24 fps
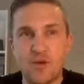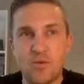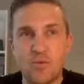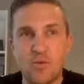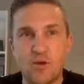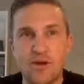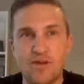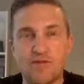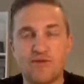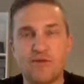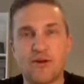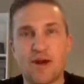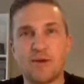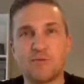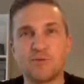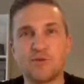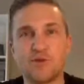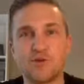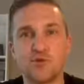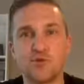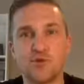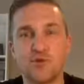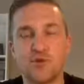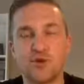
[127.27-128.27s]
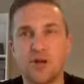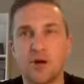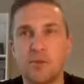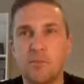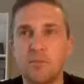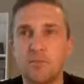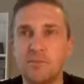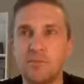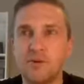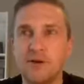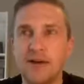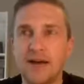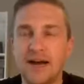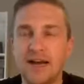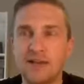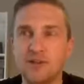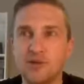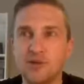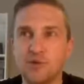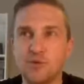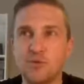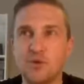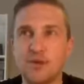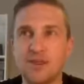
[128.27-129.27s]
whenever I was growing up, I
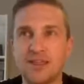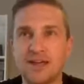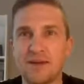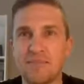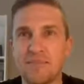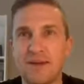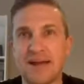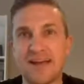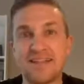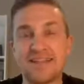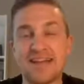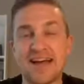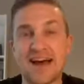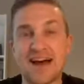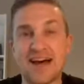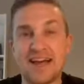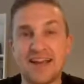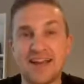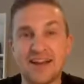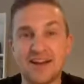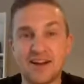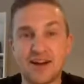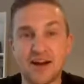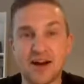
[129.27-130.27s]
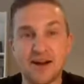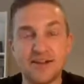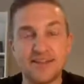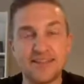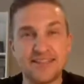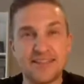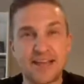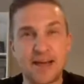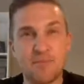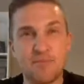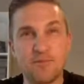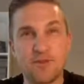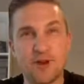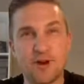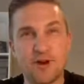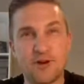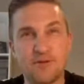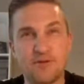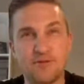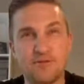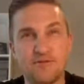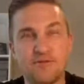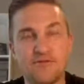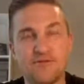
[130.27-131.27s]
don't think my dad had a concept
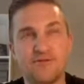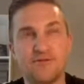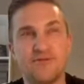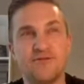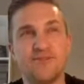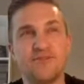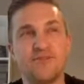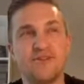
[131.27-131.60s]
of